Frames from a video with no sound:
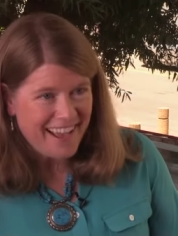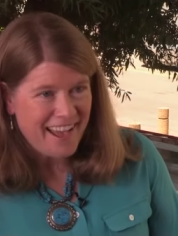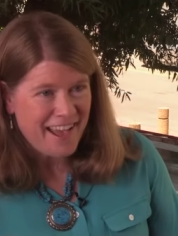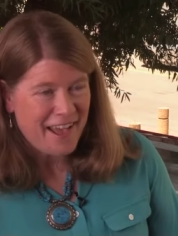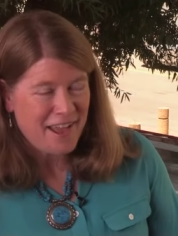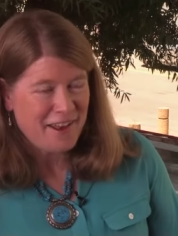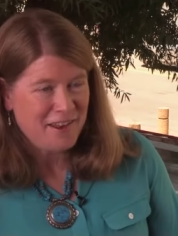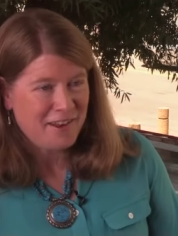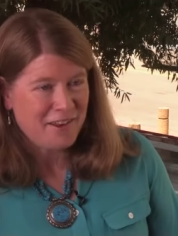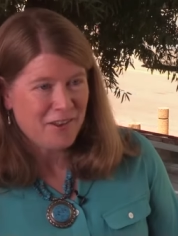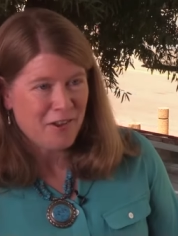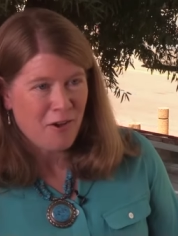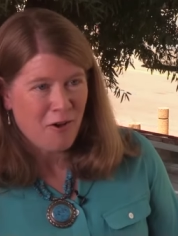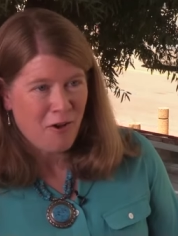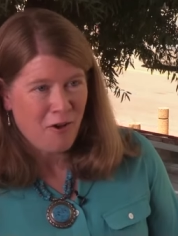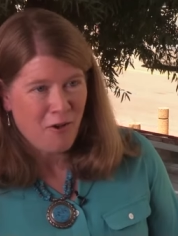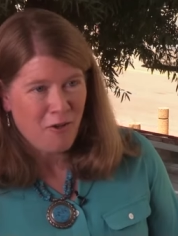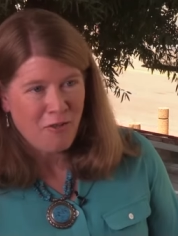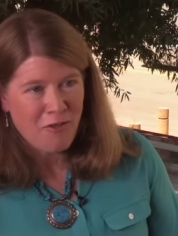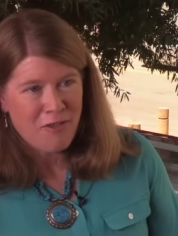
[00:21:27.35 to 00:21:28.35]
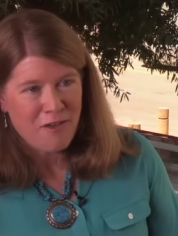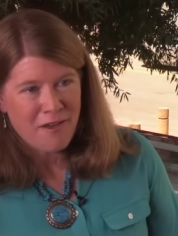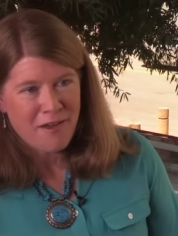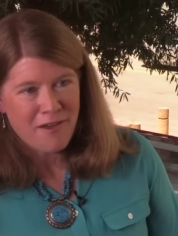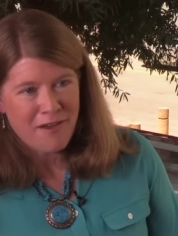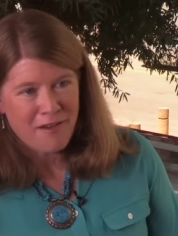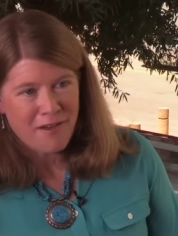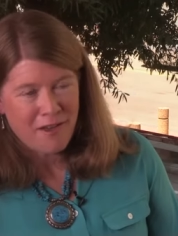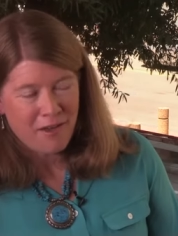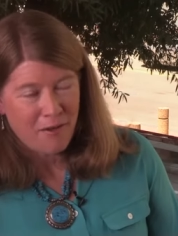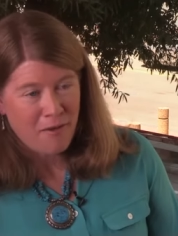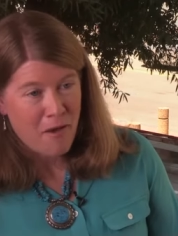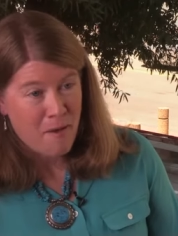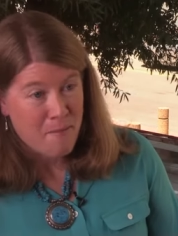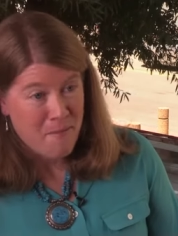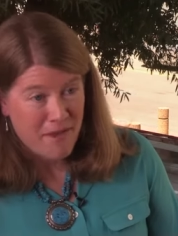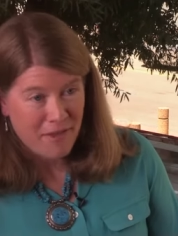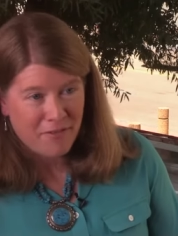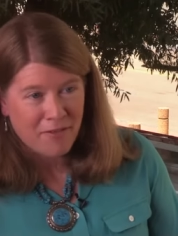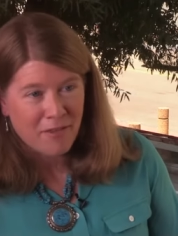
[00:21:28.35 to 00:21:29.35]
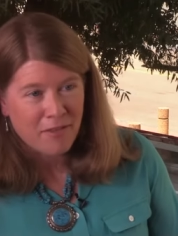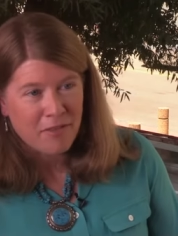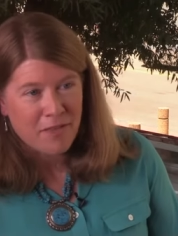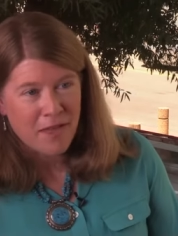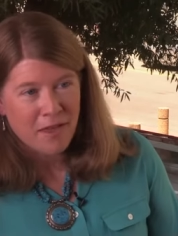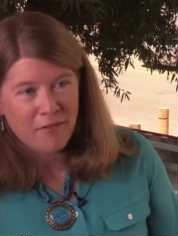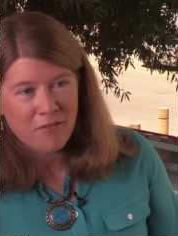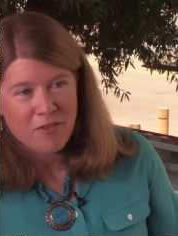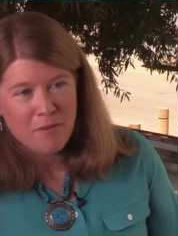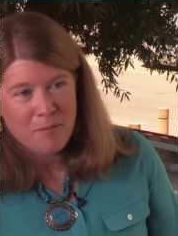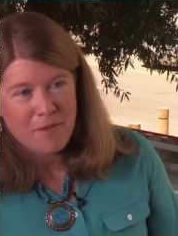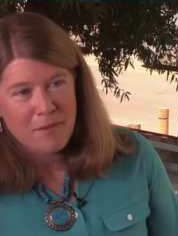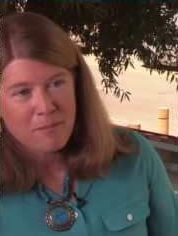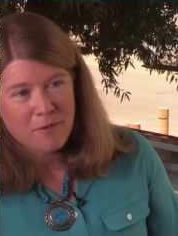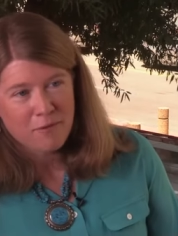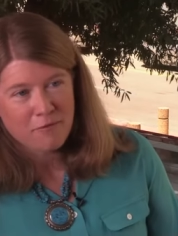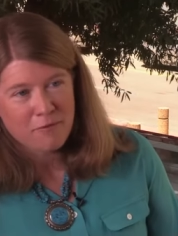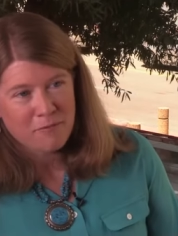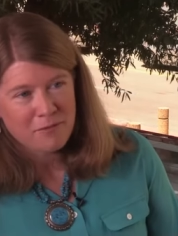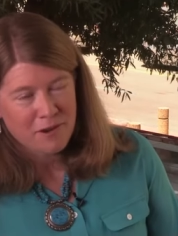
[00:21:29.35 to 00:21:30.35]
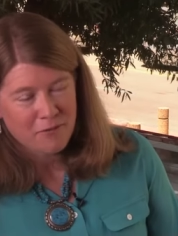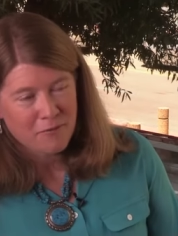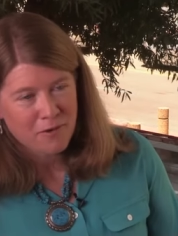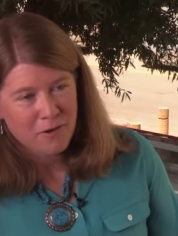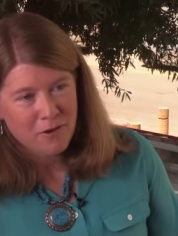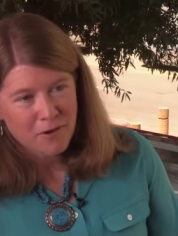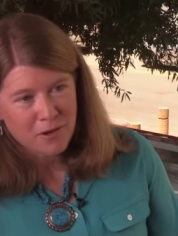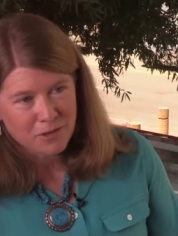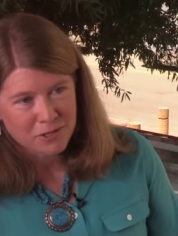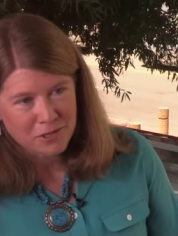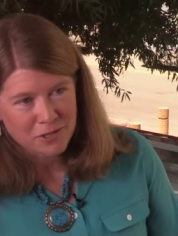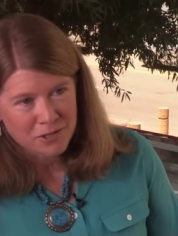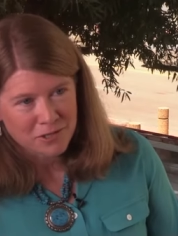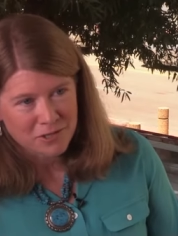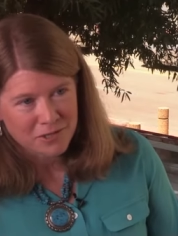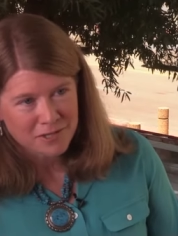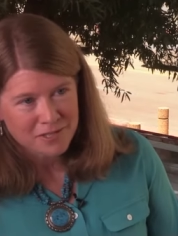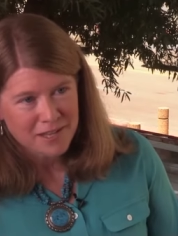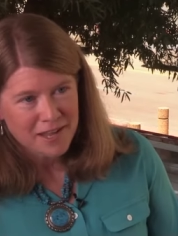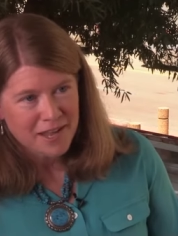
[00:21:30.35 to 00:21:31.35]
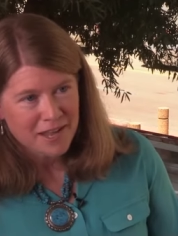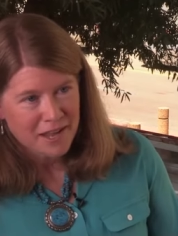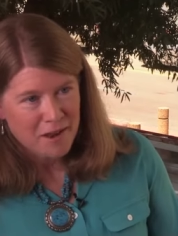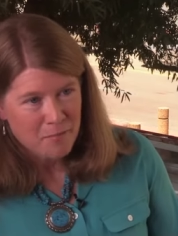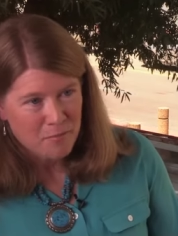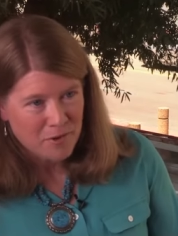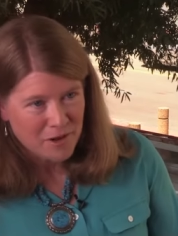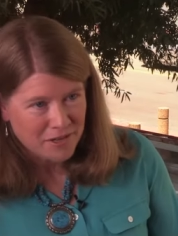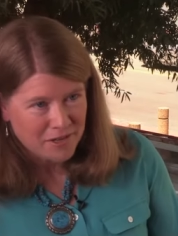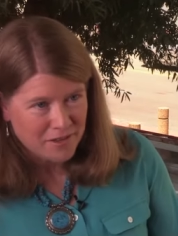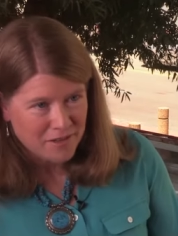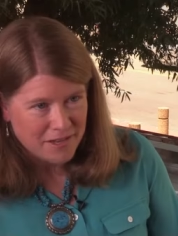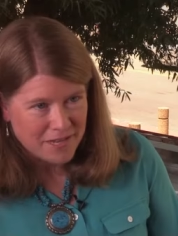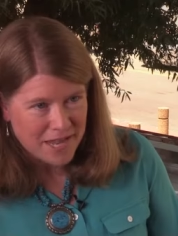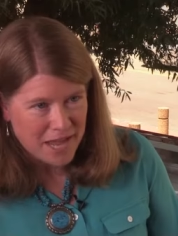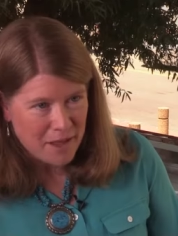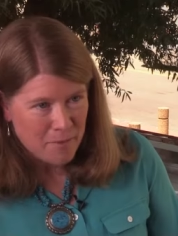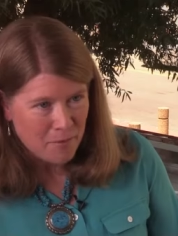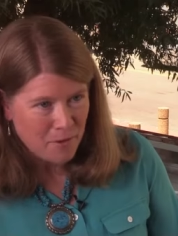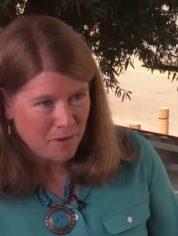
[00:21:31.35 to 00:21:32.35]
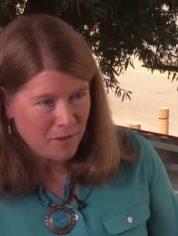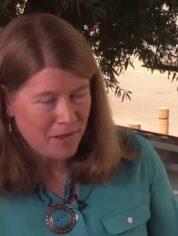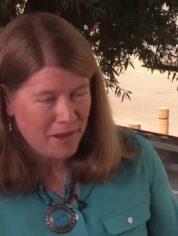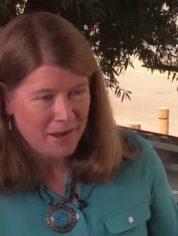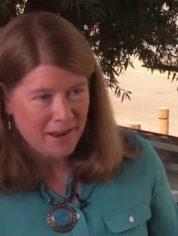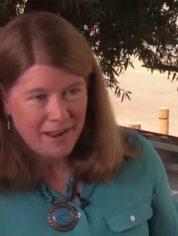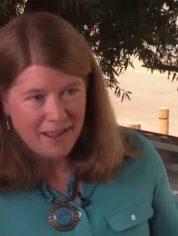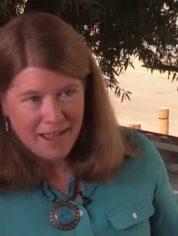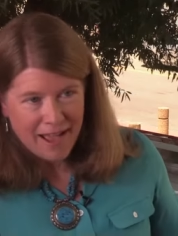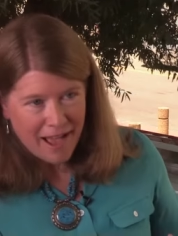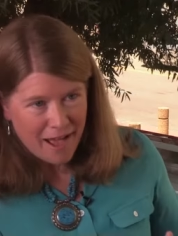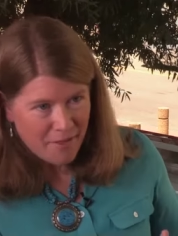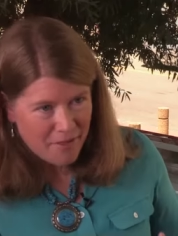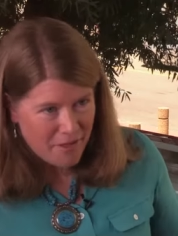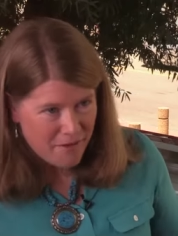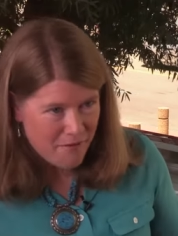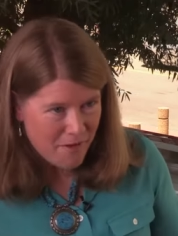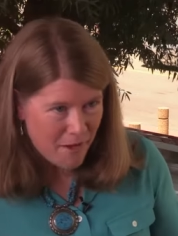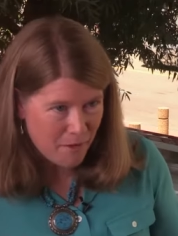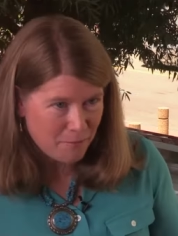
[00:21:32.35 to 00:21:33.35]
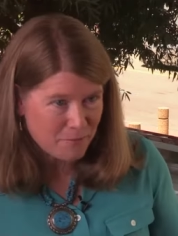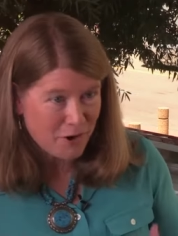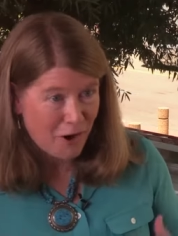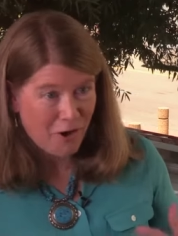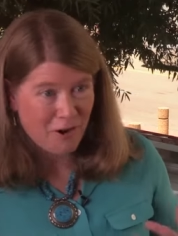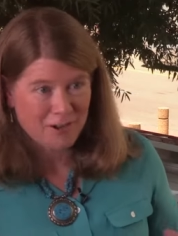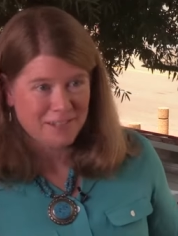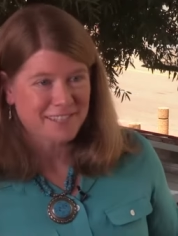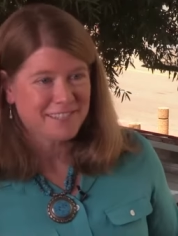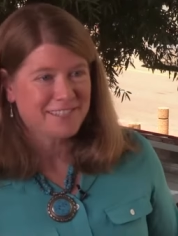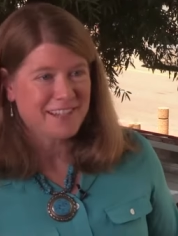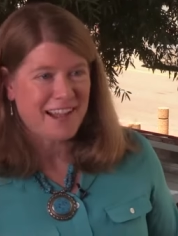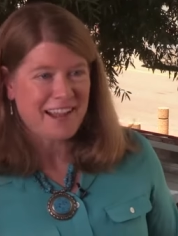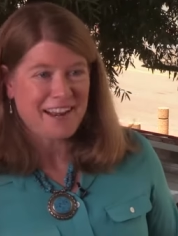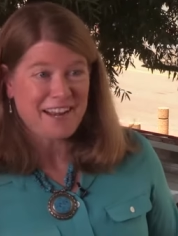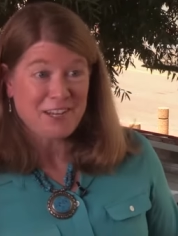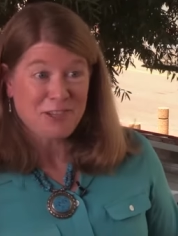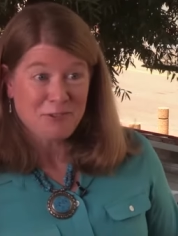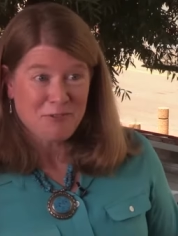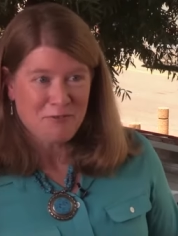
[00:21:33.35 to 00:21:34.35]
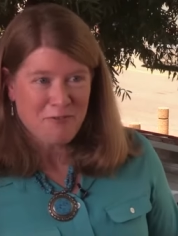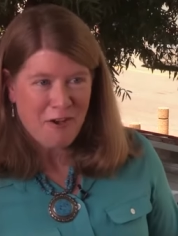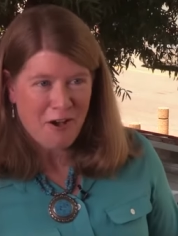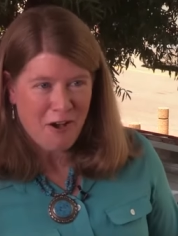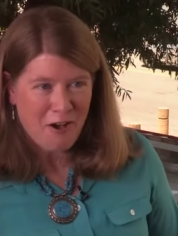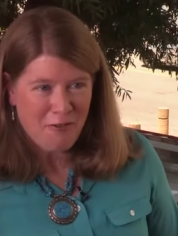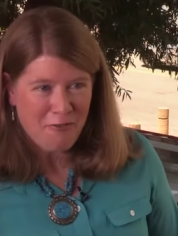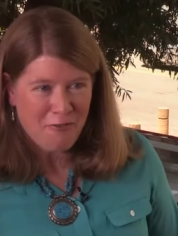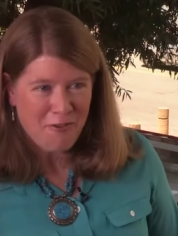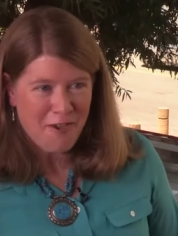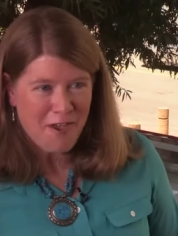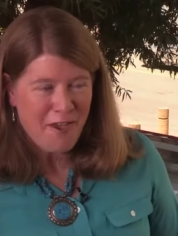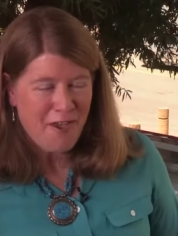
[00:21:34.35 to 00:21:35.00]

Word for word: and all the amazing things that people from different cultures can bring to the table and how they've helped our society to evolve.